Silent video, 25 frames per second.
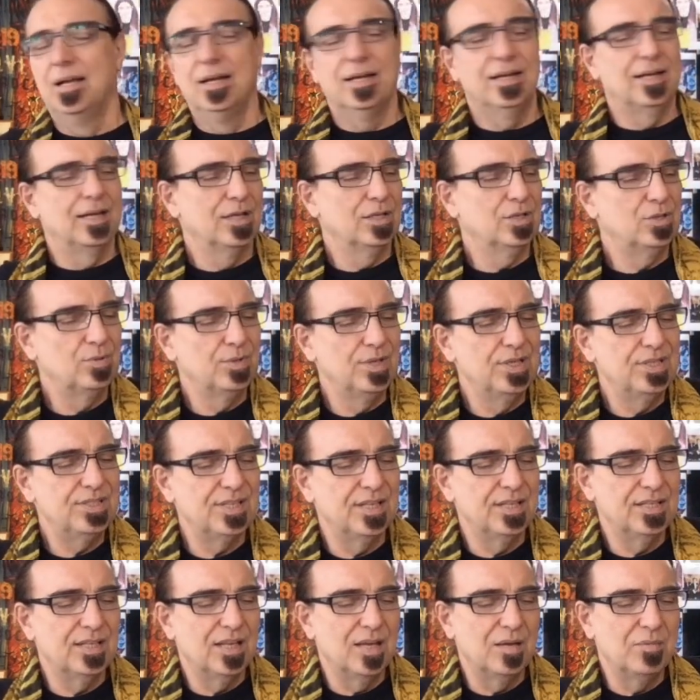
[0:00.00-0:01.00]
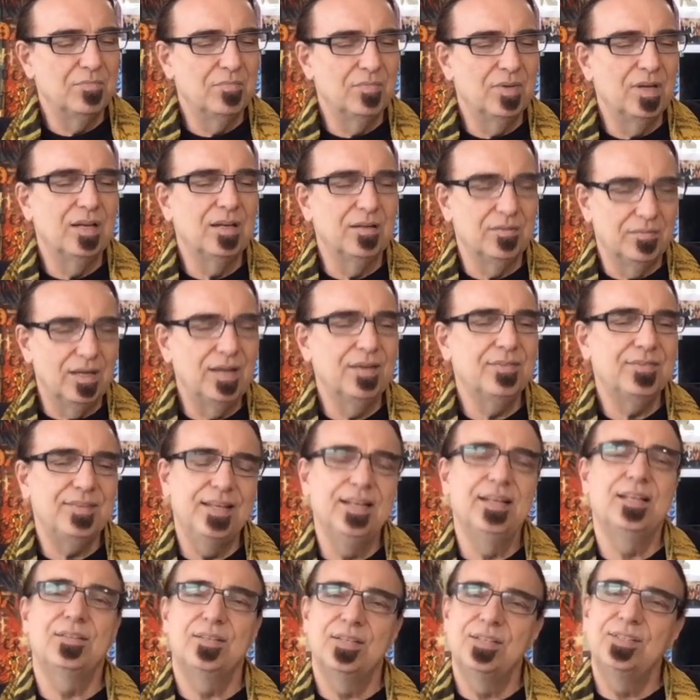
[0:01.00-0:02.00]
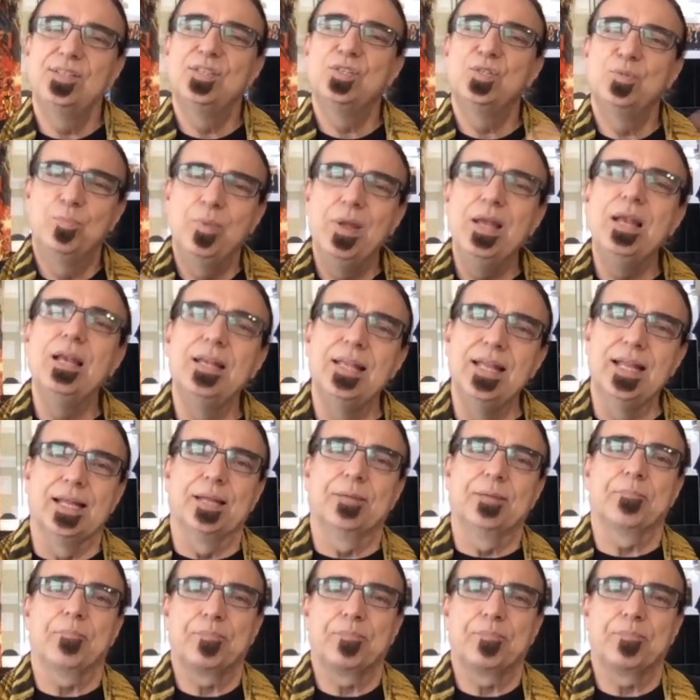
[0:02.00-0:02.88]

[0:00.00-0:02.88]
countries, and I think this is building.